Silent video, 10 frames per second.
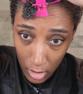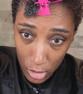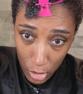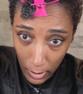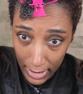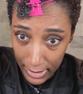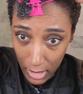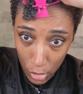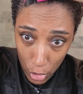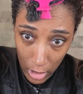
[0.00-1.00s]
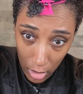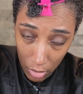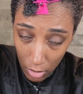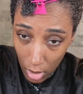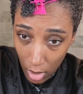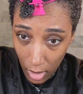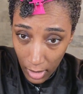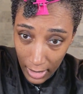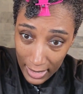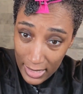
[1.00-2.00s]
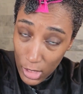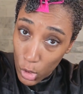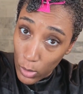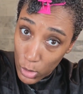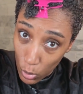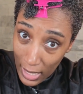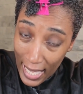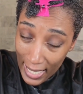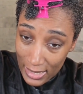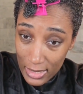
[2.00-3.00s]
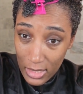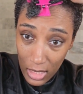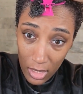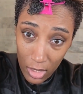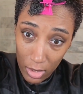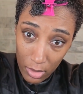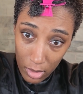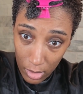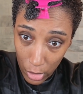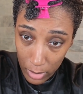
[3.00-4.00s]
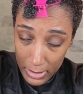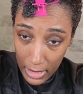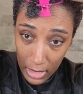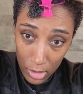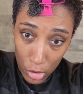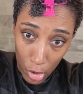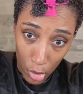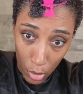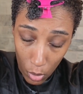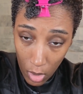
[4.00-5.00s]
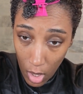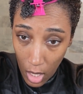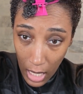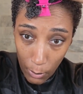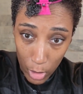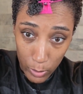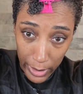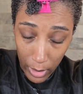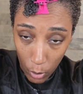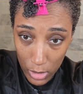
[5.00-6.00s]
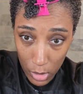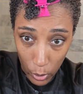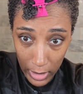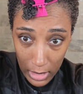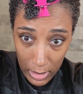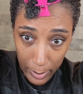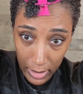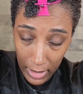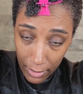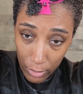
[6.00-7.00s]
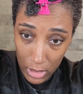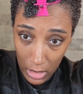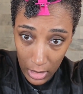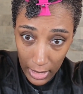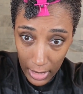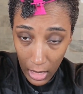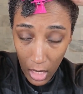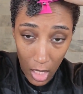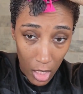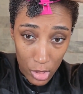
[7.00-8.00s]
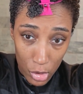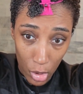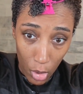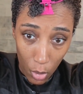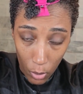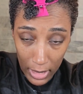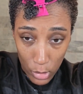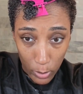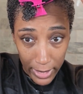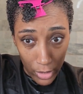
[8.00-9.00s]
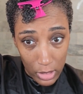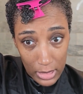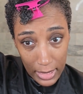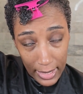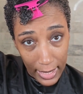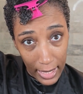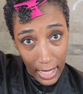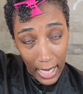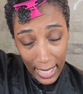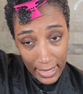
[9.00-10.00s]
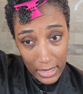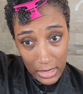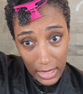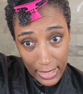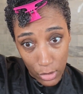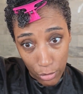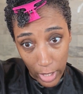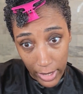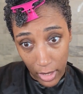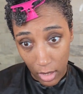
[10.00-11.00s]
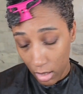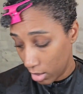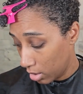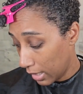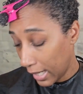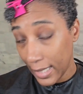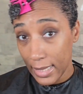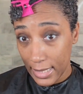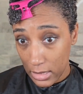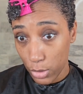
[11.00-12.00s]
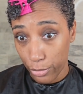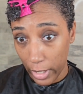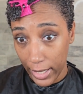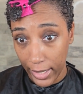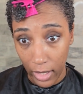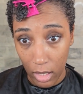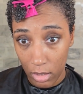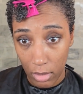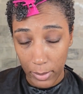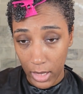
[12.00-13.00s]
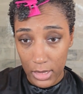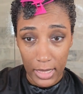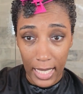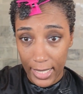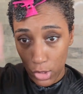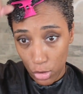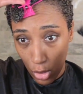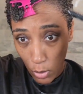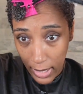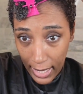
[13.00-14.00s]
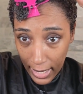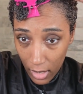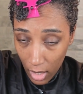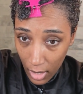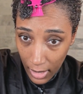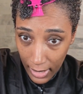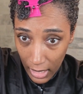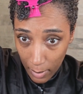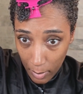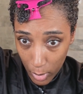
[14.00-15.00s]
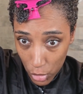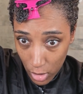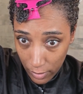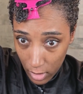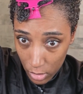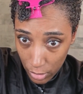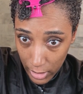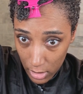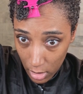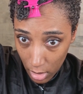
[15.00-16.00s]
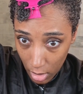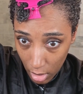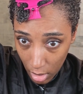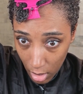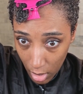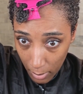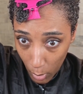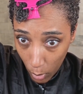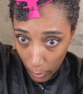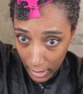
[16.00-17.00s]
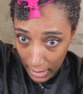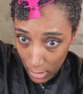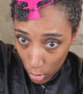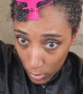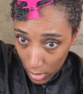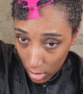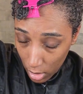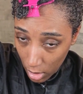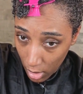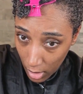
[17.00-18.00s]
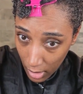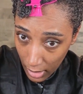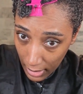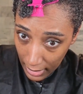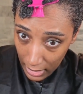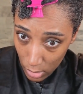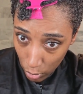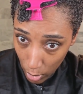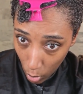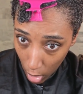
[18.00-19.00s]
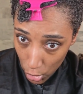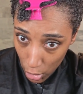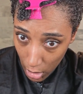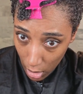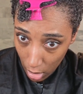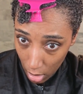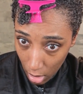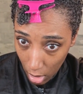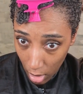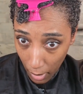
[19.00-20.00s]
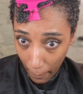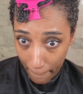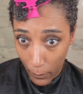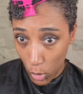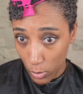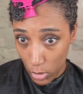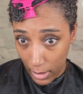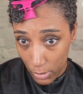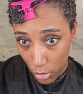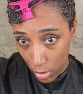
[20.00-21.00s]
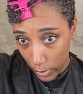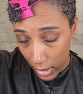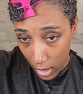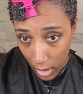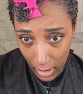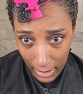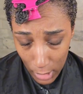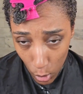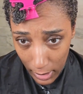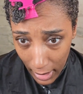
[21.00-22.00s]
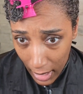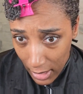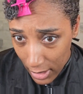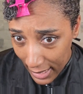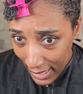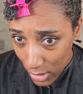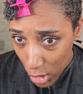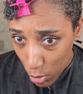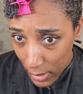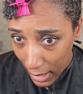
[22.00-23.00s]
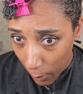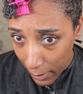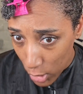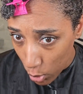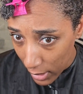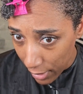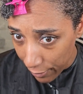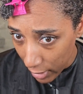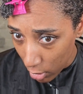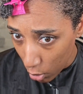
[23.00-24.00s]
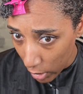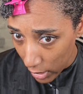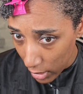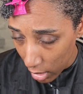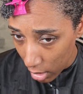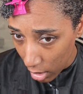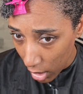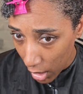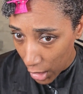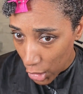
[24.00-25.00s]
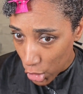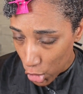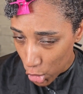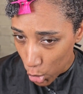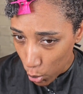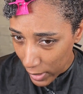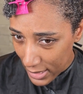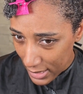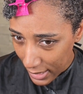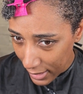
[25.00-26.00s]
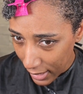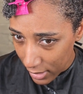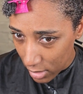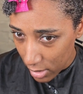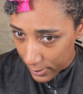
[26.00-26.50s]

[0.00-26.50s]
So I need a gel that is going to last. You know what I'm saying? So I wash my hair once a week, typically every Sunday. So when I do my hair on Sunday, I need it to last to Friday, at least to Friday, because then I can just throw on a hat and keep it pushing if it looks crazy. But what we're not doing is rewashing multiple times during the week. Not doing that. That's just without me doing any finger coiling. Do we see that?